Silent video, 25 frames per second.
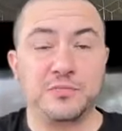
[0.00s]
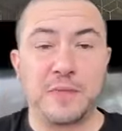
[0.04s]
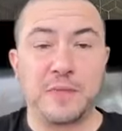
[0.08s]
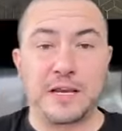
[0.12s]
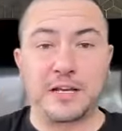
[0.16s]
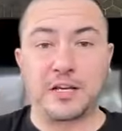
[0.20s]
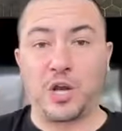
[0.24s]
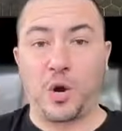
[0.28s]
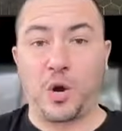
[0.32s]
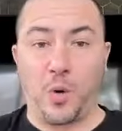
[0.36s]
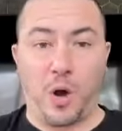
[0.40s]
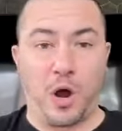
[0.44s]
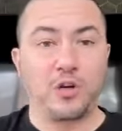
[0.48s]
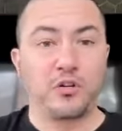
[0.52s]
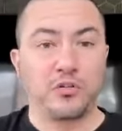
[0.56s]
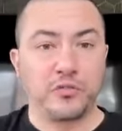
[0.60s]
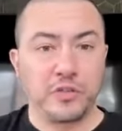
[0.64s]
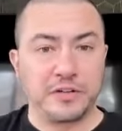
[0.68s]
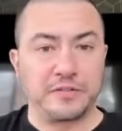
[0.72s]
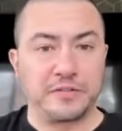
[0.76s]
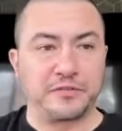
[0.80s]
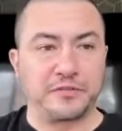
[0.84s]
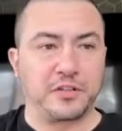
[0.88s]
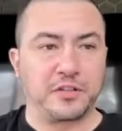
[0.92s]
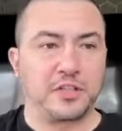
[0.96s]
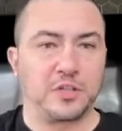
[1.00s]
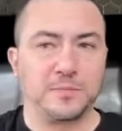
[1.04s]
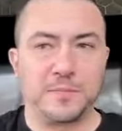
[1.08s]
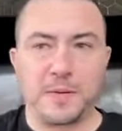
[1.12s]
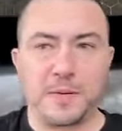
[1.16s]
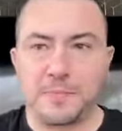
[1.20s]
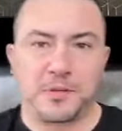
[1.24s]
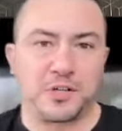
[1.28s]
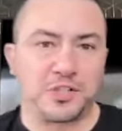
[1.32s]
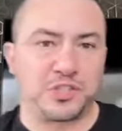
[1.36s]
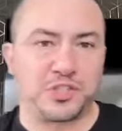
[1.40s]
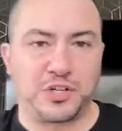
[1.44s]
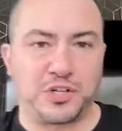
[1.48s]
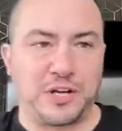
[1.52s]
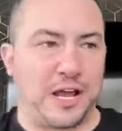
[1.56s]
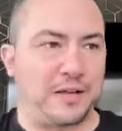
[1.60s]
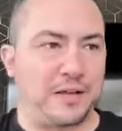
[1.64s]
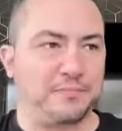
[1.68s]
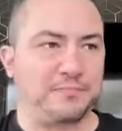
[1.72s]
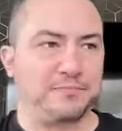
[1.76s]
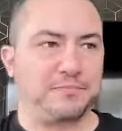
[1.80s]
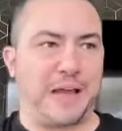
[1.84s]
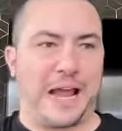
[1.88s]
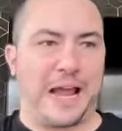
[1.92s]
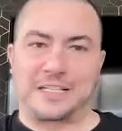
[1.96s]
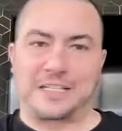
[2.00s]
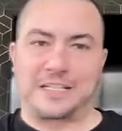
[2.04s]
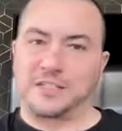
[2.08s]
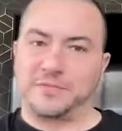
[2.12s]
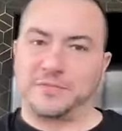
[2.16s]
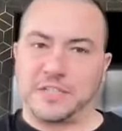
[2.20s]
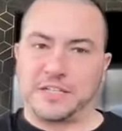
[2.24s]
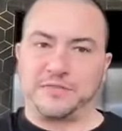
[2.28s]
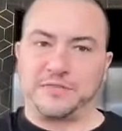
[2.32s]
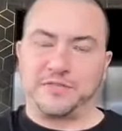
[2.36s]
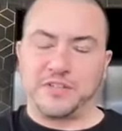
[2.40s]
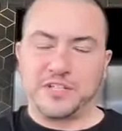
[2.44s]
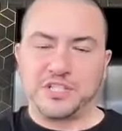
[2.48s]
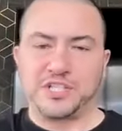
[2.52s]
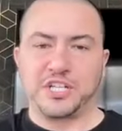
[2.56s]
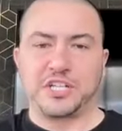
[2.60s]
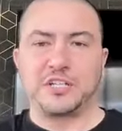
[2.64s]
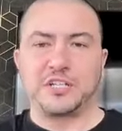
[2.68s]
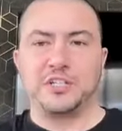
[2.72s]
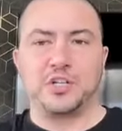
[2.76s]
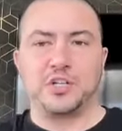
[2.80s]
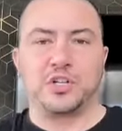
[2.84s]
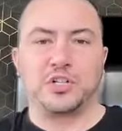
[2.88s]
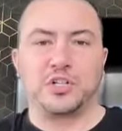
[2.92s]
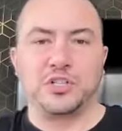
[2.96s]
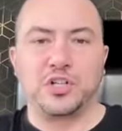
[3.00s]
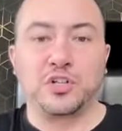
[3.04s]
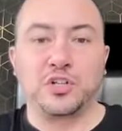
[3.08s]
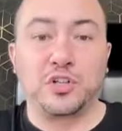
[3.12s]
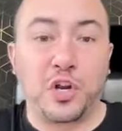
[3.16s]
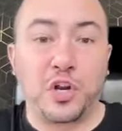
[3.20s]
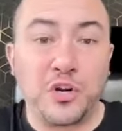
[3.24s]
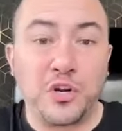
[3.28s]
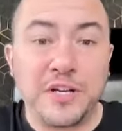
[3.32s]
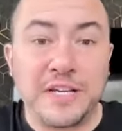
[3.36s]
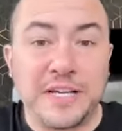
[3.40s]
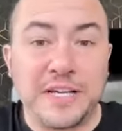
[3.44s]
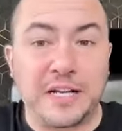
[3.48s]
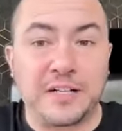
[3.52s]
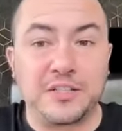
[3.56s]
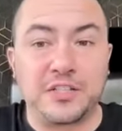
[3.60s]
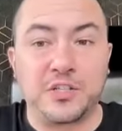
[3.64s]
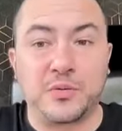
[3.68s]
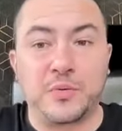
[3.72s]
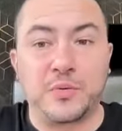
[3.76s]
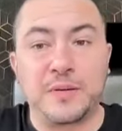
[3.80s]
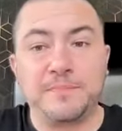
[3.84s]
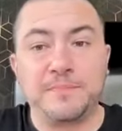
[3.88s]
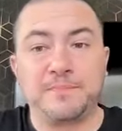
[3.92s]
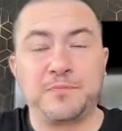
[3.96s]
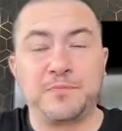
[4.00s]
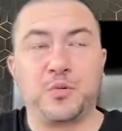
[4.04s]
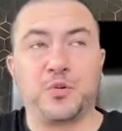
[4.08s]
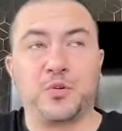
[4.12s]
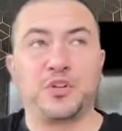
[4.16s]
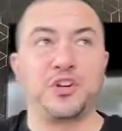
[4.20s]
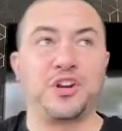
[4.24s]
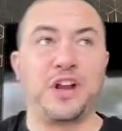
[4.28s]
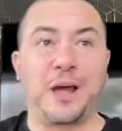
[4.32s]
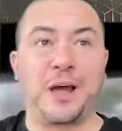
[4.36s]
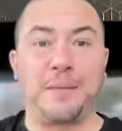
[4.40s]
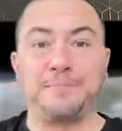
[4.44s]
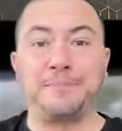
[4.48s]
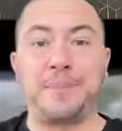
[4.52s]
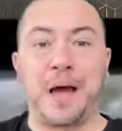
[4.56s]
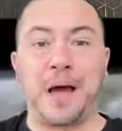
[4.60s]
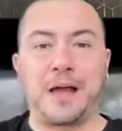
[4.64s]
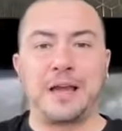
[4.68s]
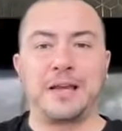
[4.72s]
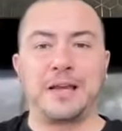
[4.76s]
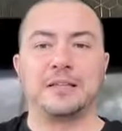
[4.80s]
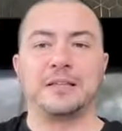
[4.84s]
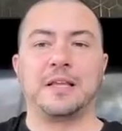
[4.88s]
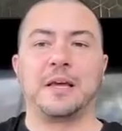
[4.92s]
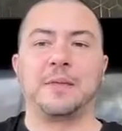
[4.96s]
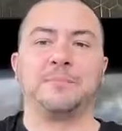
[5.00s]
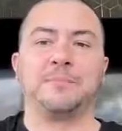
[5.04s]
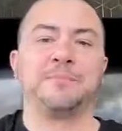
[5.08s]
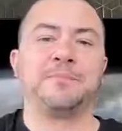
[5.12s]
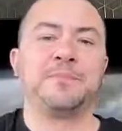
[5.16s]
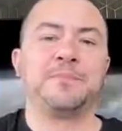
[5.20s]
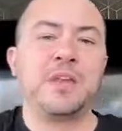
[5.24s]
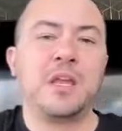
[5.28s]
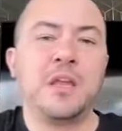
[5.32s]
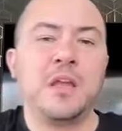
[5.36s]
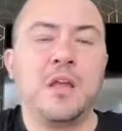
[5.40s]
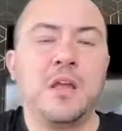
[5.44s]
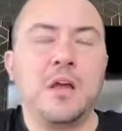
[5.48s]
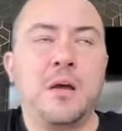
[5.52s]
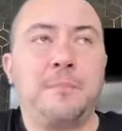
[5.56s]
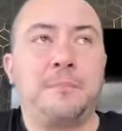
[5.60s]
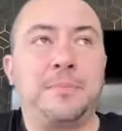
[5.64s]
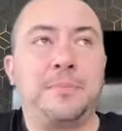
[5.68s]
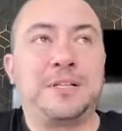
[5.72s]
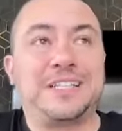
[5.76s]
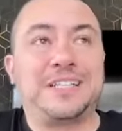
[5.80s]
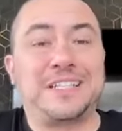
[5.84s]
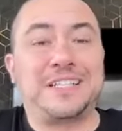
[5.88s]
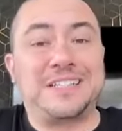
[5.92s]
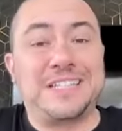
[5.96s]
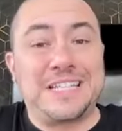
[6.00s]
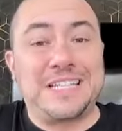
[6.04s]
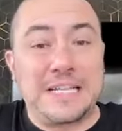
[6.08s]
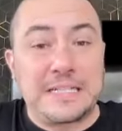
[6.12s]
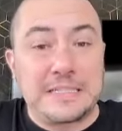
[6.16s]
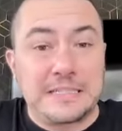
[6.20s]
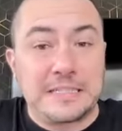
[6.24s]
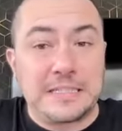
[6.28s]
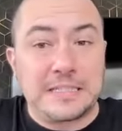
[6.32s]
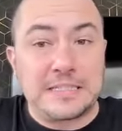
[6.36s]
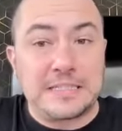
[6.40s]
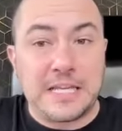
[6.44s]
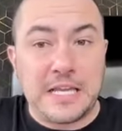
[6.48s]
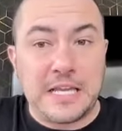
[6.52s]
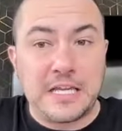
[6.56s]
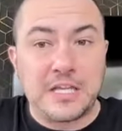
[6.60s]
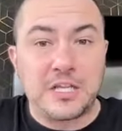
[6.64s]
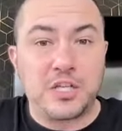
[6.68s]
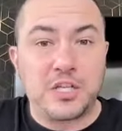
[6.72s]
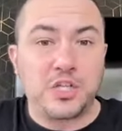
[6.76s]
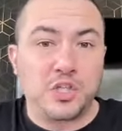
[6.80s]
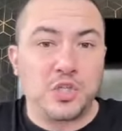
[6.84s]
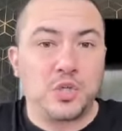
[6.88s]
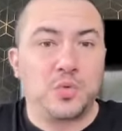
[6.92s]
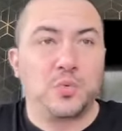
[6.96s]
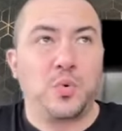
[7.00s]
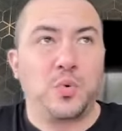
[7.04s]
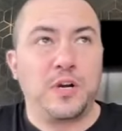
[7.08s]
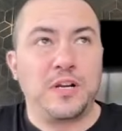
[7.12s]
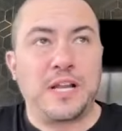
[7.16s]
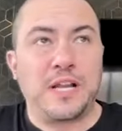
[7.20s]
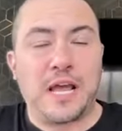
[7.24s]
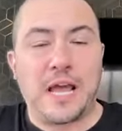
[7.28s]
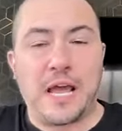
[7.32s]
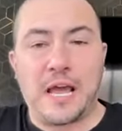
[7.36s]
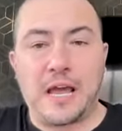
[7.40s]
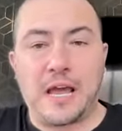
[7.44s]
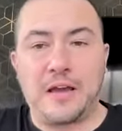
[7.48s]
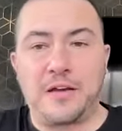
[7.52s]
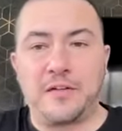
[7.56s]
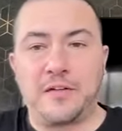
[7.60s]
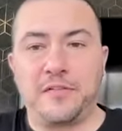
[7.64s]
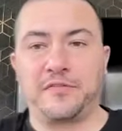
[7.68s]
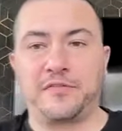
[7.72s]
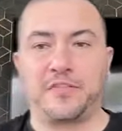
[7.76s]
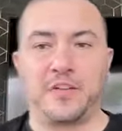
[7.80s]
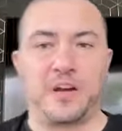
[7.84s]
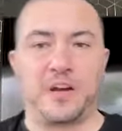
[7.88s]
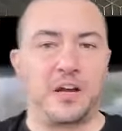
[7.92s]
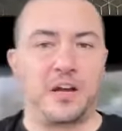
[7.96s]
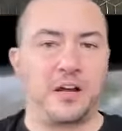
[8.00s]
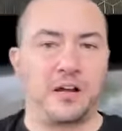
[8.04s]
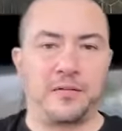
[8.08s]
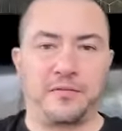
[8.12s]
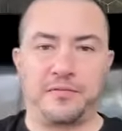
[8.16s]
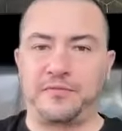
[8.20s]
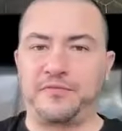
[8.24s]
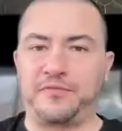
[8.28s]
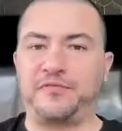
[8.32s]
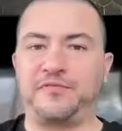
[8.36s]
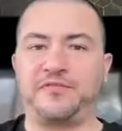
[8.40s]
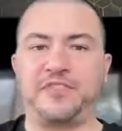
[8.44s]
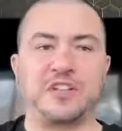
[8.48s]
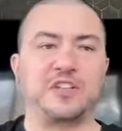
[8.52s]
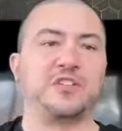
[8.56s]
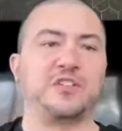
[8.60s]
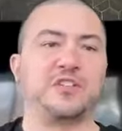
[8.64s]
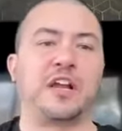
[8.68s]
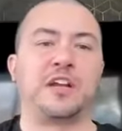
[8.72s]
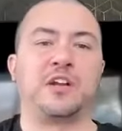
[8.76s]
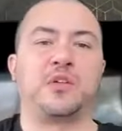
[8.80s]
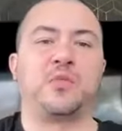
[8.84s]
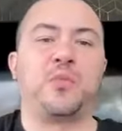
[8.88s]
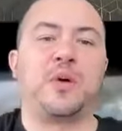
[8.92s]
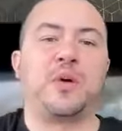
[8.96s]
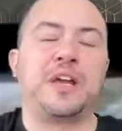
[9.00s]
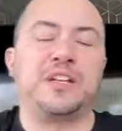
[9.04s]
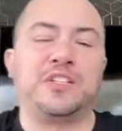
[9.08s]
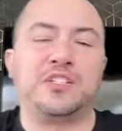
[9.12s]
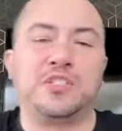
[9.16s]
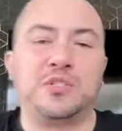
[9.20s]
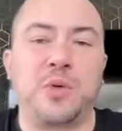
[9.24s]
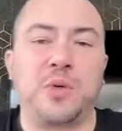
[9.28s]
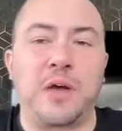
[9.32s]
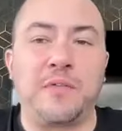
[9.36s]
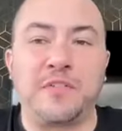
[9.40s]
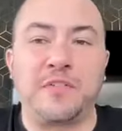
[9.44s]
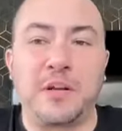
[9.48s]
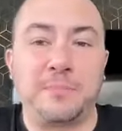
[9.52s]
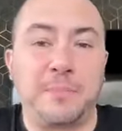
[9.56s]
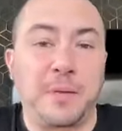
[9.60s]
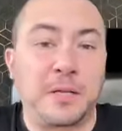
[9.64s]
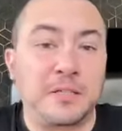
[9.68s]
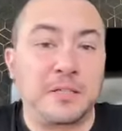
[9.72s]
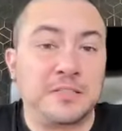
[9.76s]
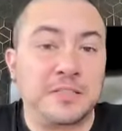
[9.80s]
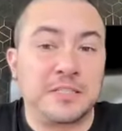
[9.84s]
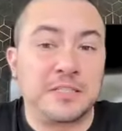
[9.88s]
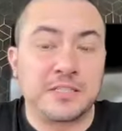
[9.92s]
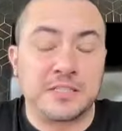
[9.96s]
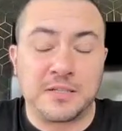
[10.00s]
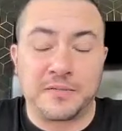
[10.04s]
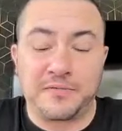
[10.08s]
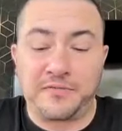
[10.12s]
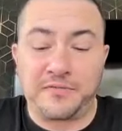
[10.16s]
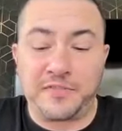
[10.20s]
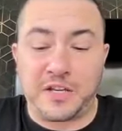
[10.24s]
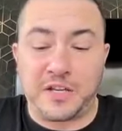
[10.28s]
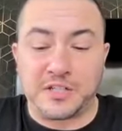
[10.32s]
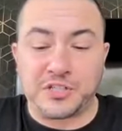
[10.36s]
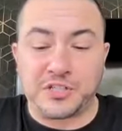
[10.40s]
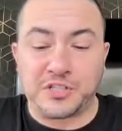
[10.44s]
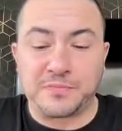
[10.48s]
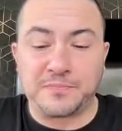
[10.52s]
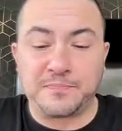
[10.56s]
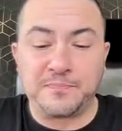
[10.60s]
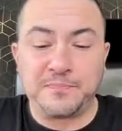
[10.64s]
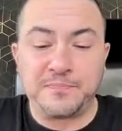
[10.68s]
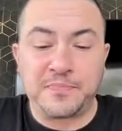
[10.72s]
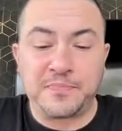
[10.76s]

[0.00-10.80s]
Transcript: you might go hungry for a little bit because you're not actively fishing. You're learning how to do it, or you're not buying them. But at the end of the day, you would have figured out a way to have an abundance of fish.